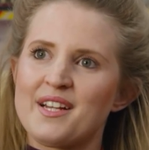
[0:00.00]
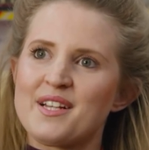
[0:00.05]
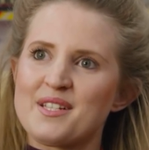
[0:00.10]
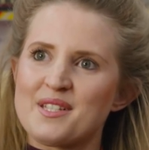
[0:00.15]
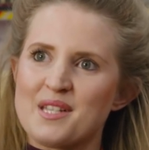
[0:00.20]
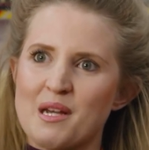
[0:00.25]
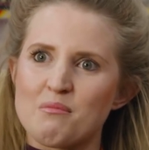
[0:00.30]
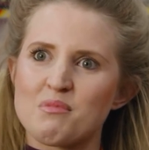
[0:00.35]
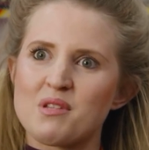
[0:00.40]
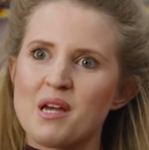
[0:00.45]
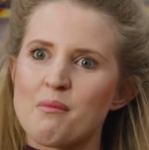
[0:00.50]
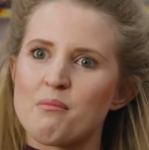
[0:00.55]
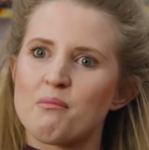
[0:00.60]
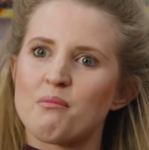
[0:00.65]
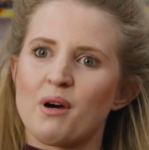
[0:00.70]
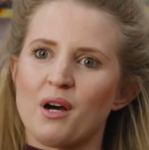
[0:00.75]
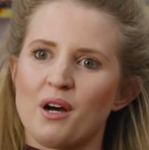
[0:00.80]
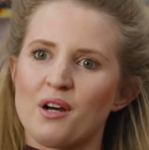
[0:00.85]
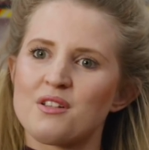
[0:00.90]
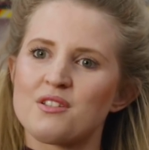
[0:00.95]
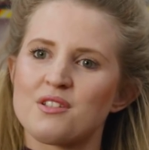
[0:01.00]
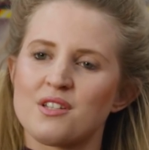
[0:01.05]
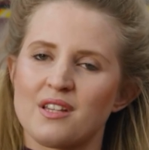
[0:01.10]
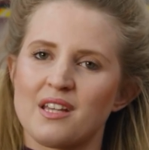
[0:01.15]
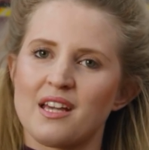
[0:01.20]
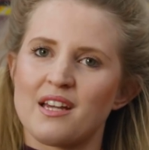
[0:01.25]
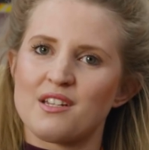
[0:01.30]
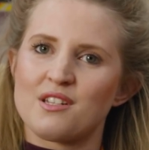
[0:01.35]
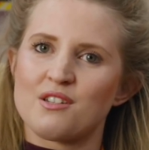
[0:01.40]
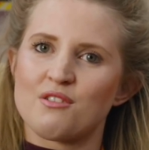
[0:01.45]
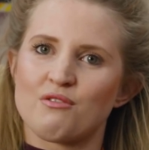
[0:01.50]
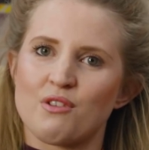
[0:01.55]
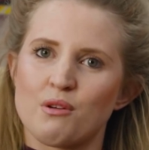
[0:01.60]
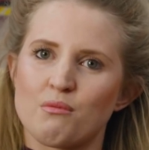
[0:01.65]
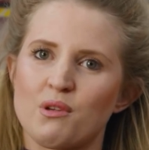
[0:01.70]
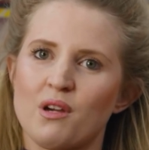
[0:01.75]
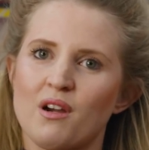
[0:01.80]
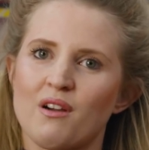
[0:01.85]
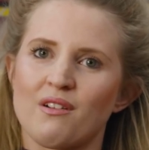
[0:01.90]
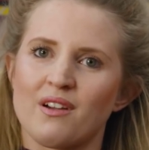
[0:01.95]
September to the end of
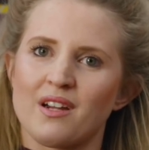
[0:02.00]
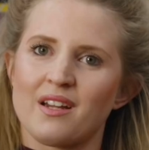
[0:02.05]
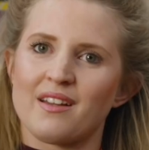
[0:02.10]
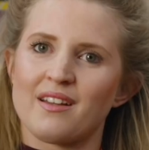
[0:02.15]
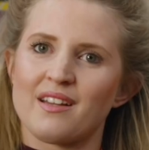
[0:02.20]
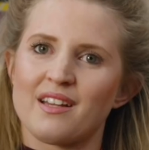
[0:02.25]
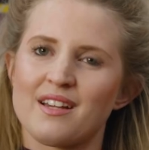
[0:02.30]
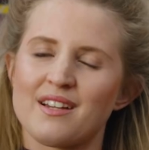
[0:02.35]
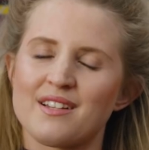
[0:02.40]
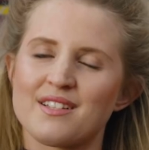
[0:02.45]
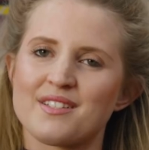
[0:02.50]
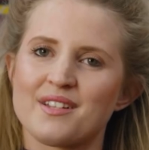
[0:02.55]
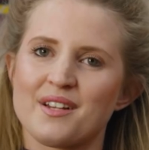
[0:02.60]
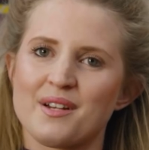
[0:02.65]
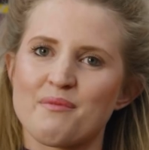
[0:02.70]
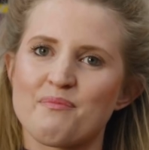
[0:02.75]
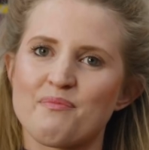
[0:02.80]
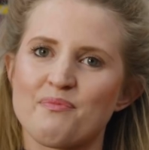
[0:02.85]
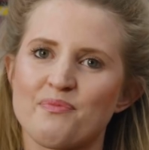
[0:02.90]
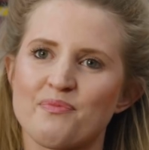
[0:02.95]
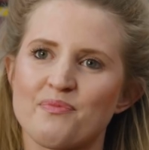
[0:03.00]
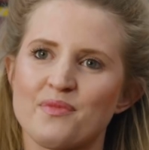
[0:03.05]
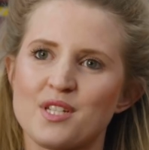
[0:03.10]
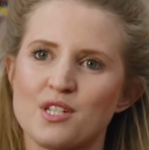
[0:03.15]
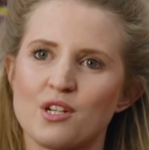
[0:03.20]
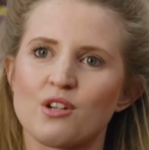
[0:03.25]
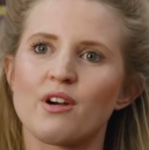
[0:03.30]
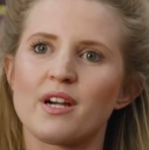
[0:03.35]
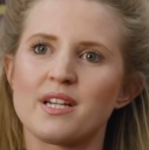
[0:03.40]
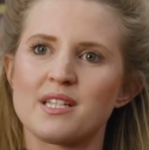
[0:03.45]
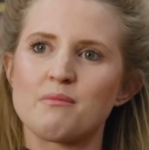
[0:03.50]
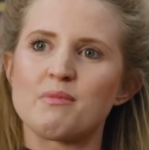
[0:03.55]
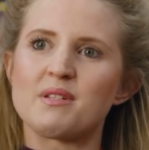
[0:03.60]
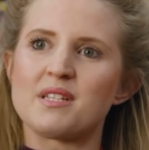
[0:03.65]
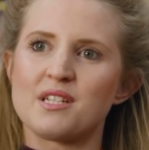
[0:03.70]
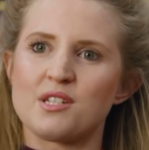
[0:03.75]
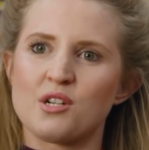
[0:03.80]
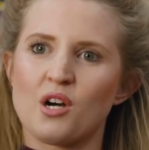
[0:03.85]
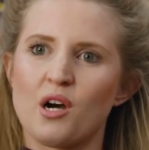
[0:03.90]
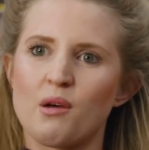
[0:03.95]
February, it's a crazy
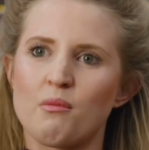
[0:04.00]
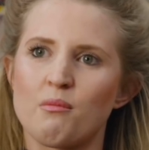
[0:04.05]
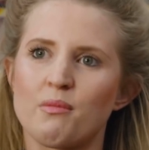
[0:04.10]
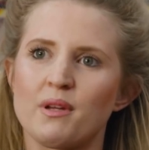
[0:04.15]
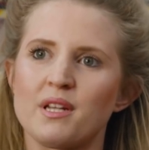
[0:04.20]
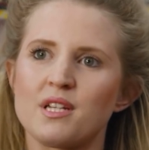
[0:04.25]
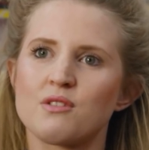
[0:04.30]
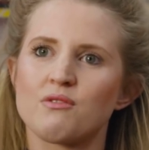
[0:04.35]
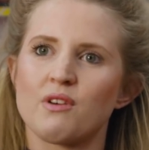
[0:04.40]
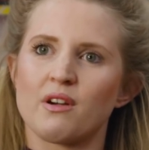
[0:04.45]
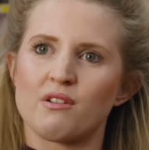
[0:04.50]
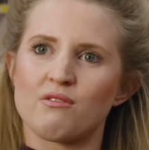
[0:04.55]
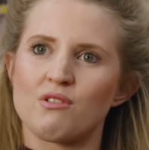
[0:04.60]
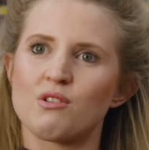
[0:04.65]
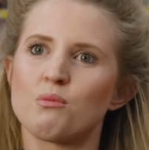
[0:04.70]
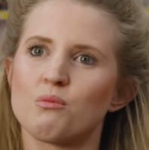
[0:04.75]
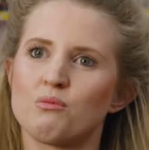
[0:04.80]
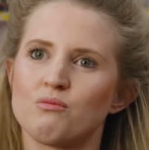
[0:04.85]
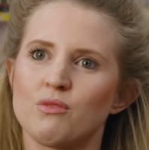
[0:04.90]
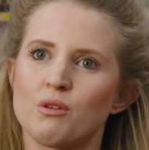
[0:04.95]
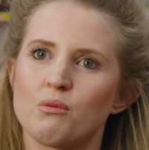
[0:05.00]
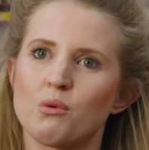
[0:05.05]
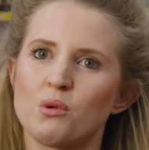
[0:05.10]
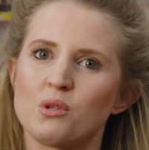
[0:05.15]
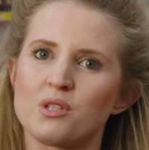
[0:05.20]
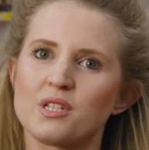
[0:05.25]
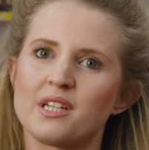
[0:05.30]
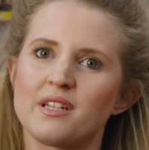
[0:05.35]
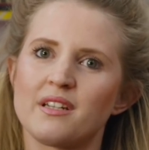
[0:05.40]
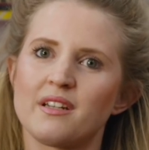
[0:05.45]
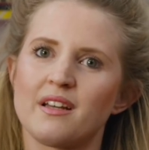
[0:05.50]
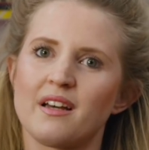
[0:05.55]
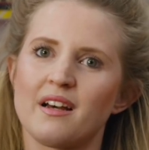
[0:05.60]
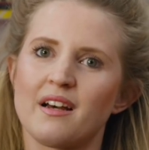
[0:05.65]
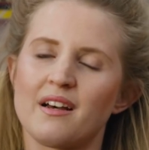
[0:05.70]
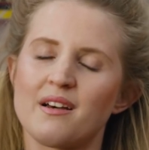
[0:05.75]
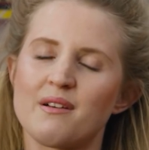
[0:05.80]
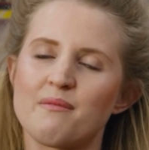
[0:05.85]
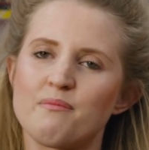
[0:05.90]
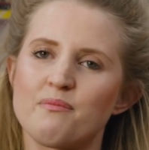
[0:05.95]
busy time, but it's very rewarding.
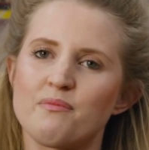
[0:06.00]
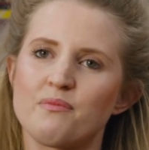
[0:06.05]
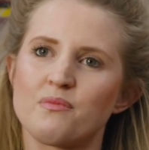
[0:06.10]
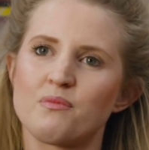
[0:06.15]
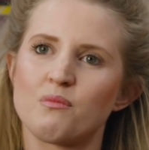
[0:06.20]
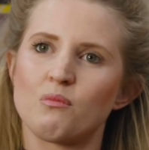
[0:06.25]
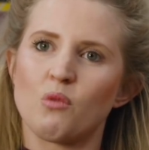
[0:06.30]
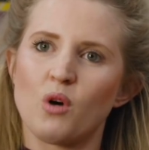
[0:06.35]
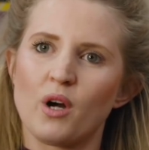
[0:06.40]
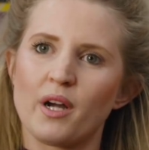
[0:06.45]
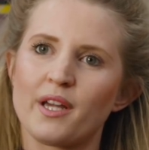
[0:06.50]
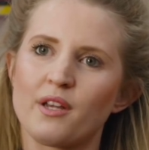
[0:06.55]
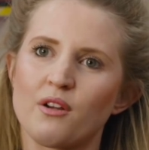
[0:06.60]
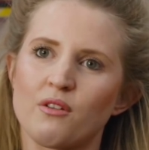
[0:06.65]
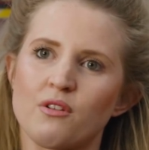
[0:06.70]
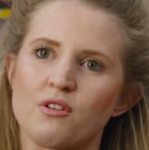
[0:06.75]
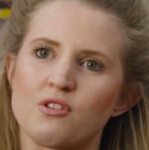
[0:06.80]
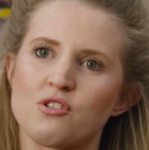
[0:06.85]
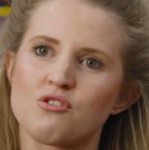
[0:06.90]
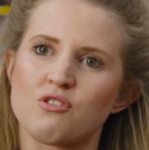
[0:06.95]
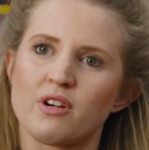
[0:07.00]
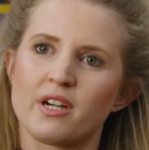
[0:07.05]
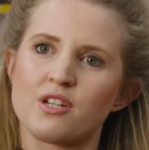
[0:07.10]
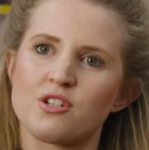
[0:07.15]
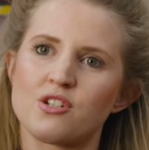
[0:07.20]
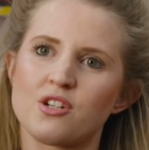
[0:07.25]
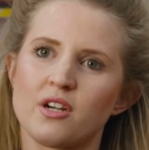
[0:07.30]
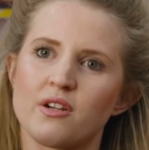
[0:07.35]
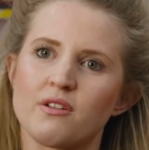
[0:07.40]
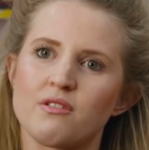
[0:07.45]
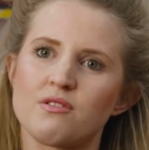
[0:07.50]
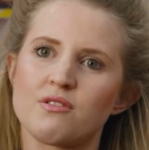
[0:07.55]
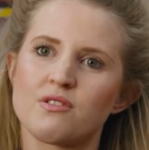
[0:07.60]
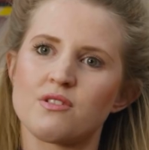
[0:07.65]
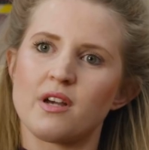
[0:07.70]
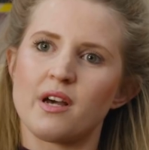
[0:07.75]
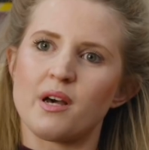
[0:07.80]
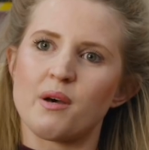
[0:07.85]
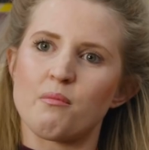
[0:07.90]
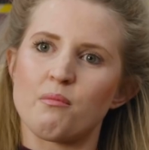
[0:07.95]
Working on those trade
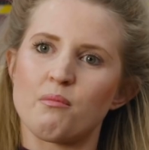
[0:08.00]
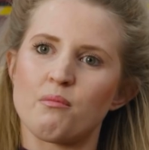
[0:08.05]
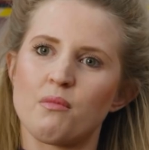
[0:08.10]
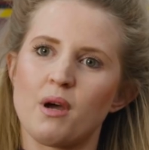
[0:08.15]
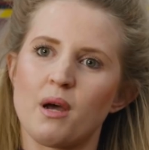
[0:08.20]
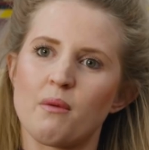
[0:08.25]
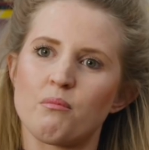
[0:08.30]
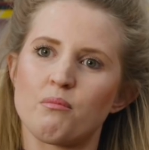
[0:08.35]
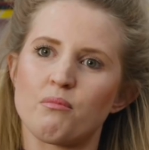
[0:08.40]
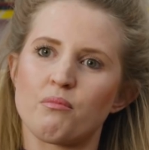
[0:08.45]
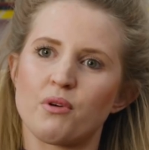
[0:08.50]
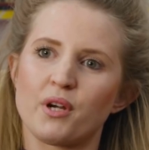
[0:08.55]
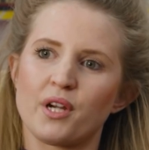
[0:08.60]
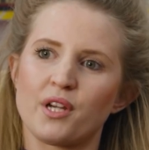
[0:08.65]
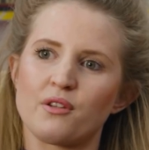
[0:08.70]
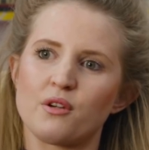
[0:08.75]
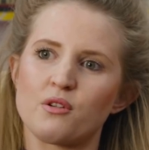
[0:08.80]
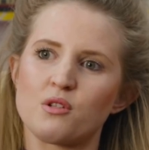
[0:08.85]
shows and bringing